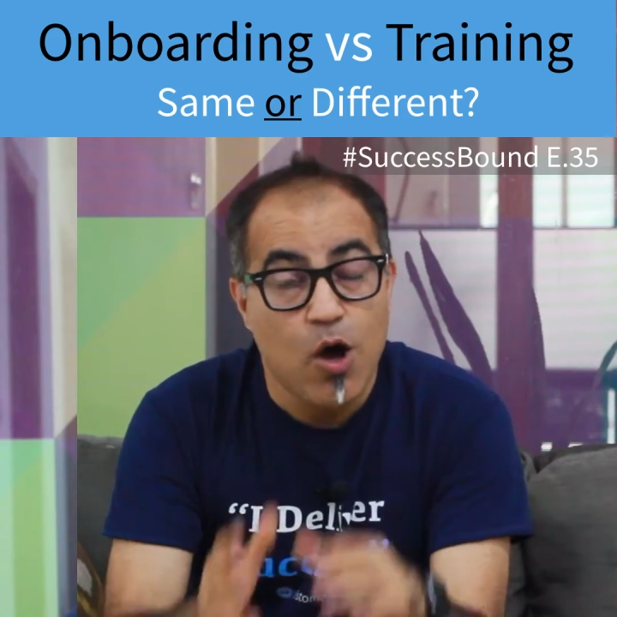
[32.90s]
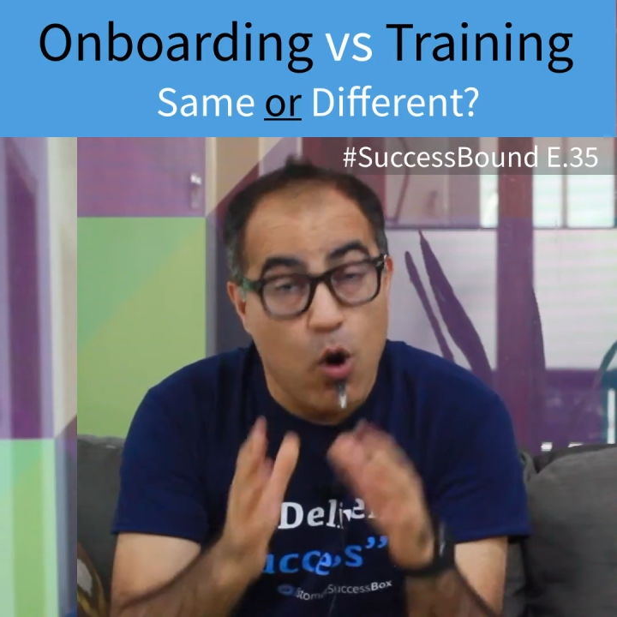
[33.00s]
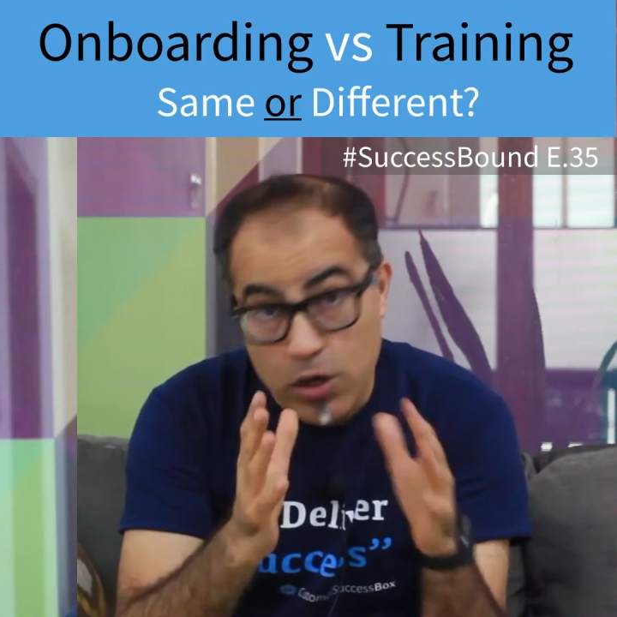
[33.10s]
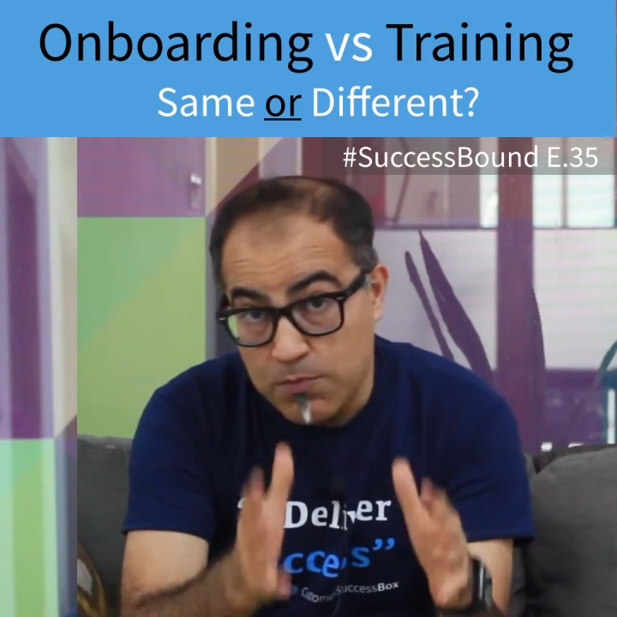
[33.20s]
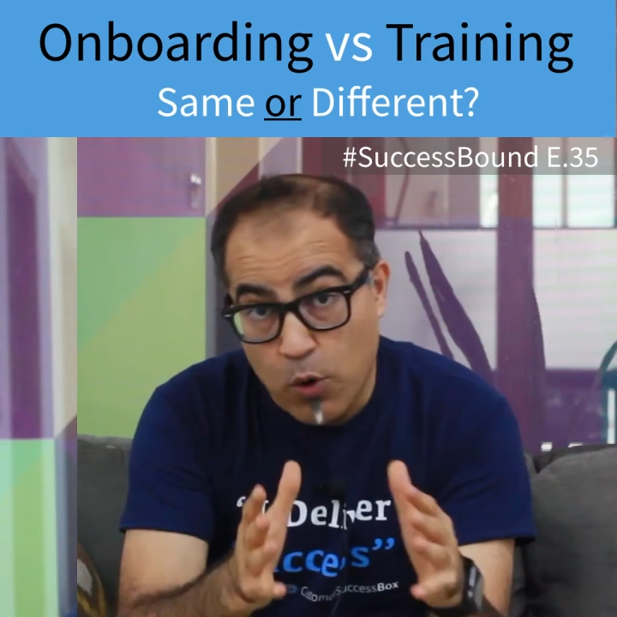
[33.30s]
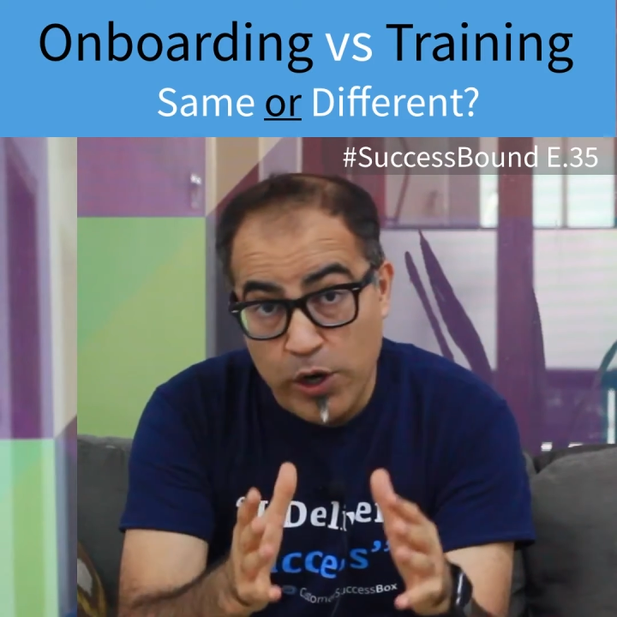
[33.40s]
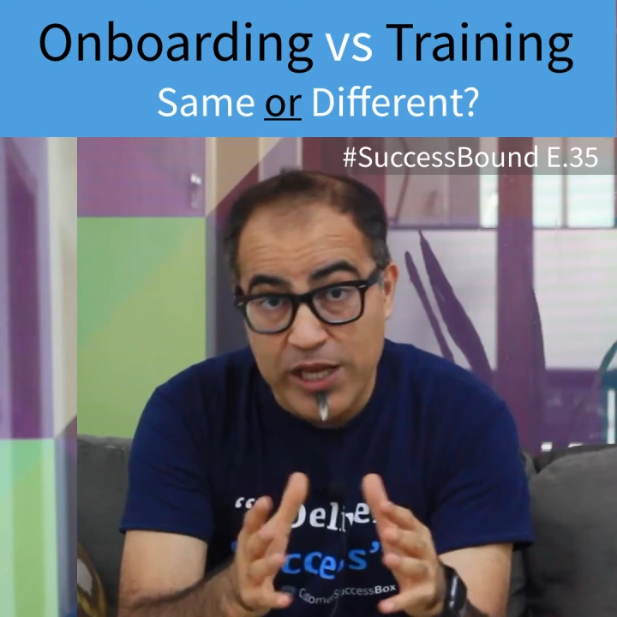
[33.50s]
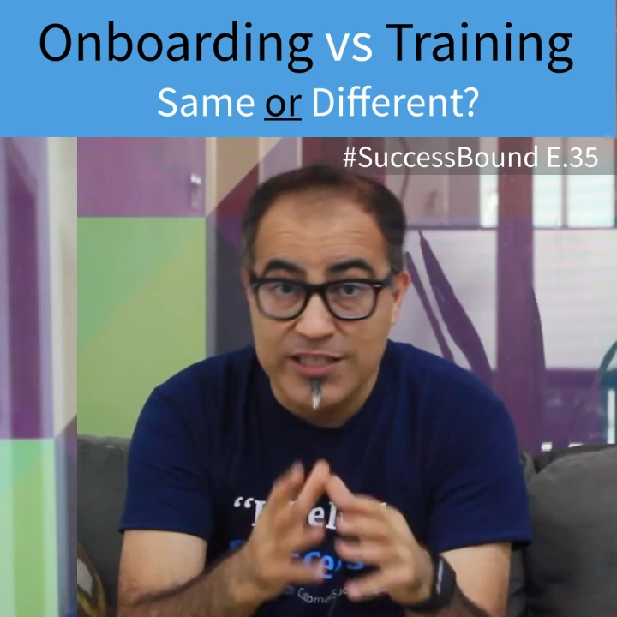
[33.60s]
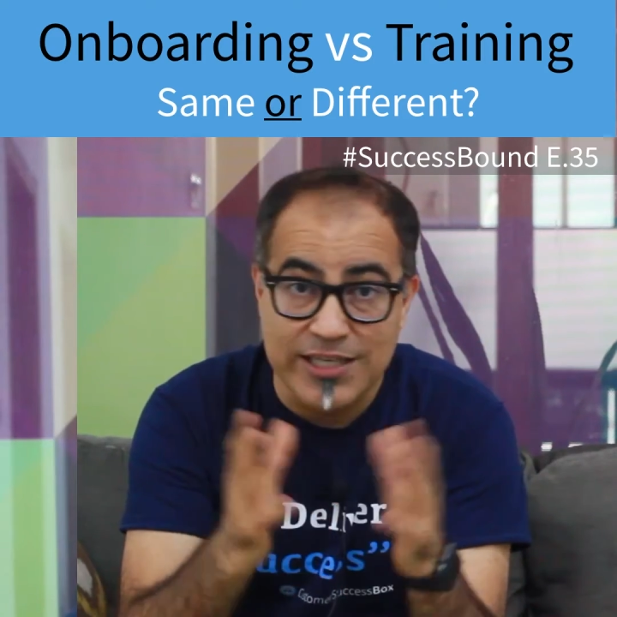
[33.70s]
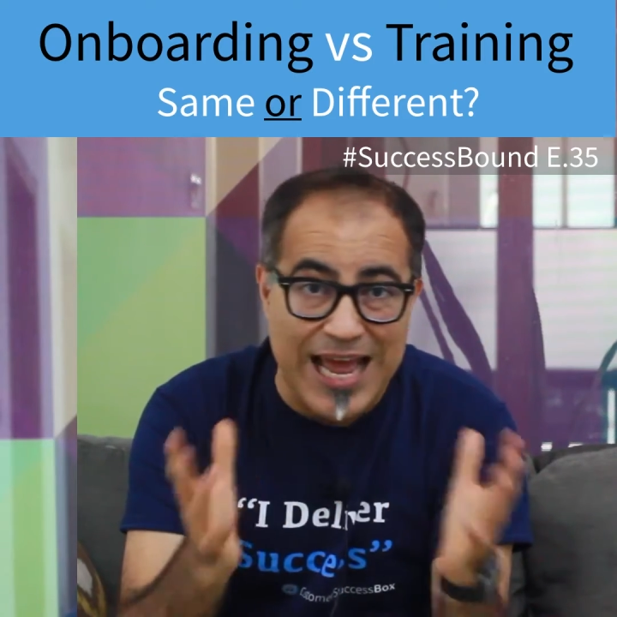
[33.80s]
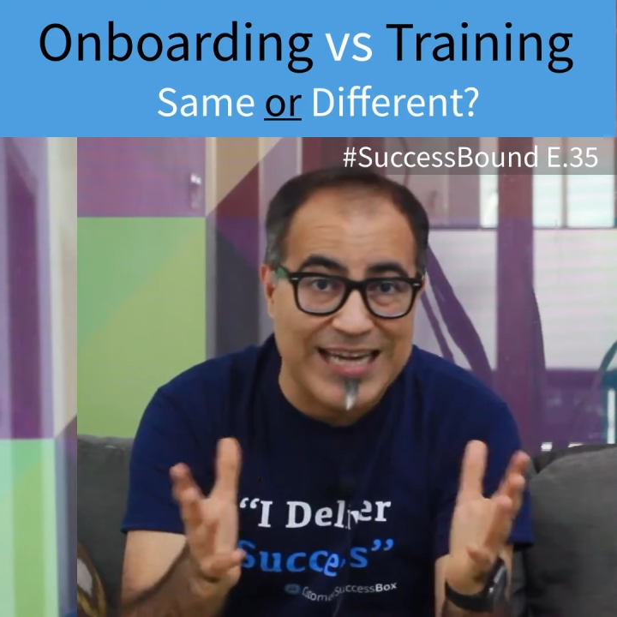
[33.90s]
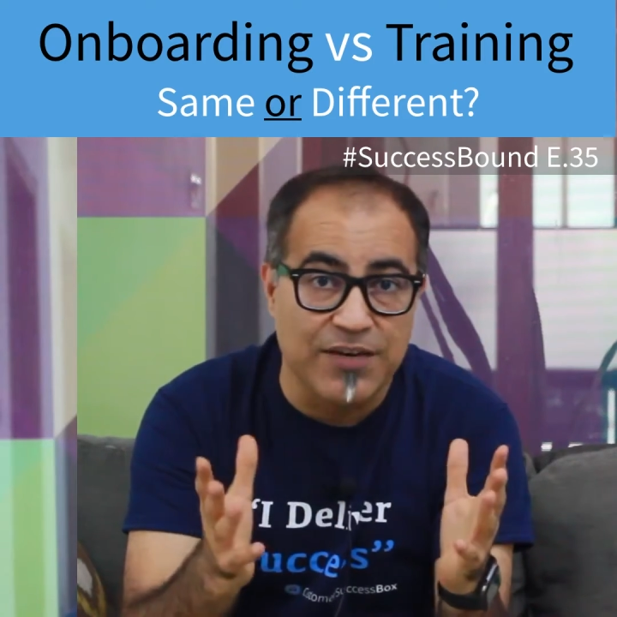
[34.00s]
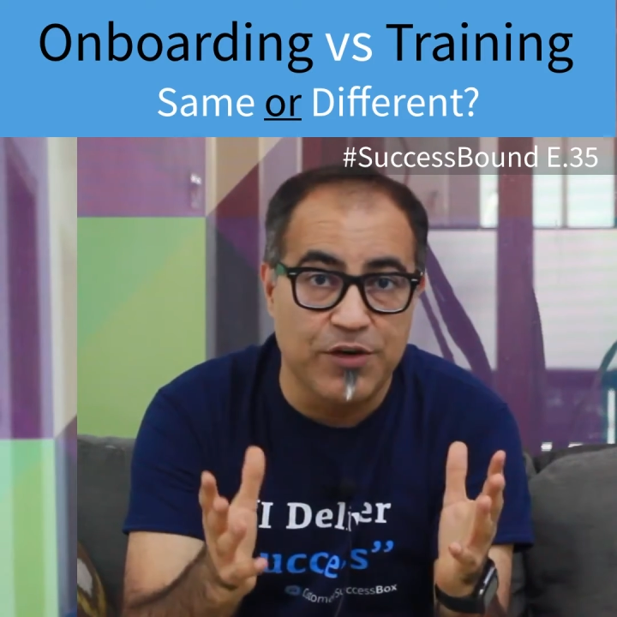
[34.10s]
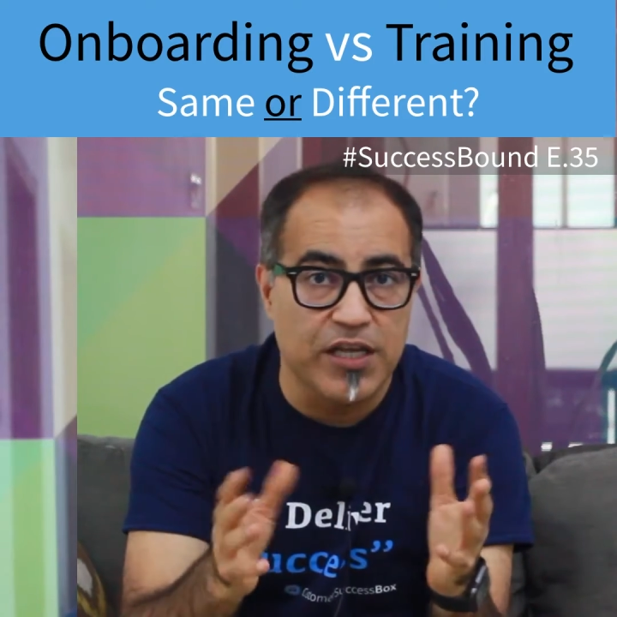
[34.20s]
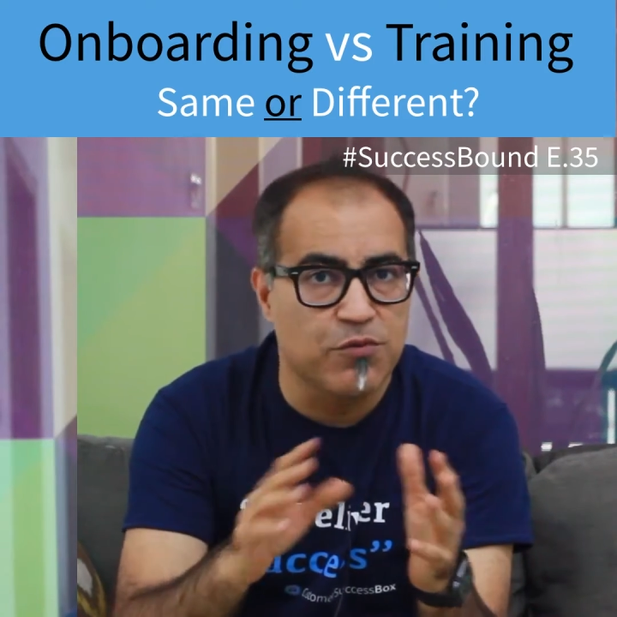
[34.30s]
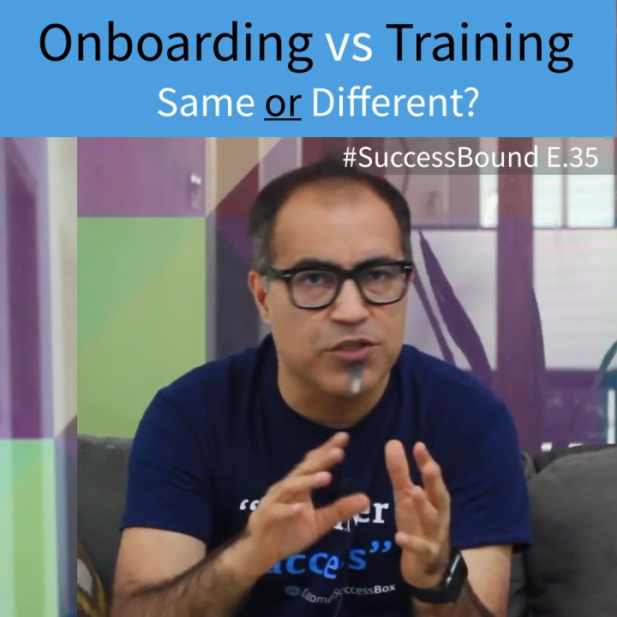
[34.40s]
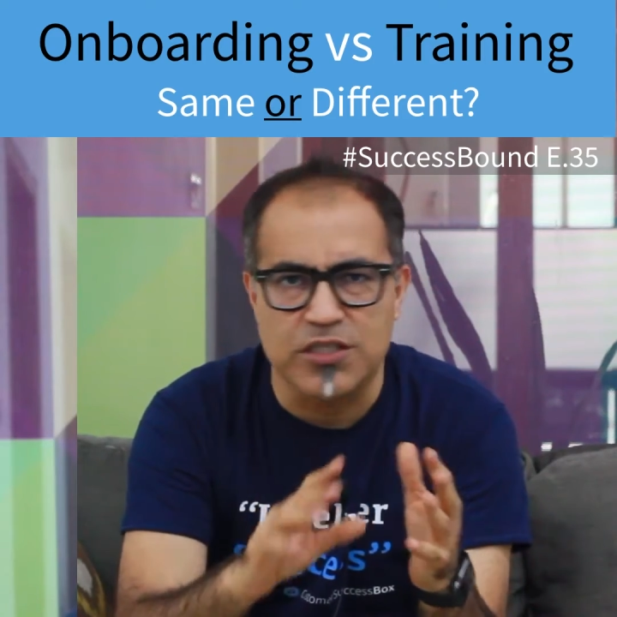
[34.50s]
Onboarding is an activity which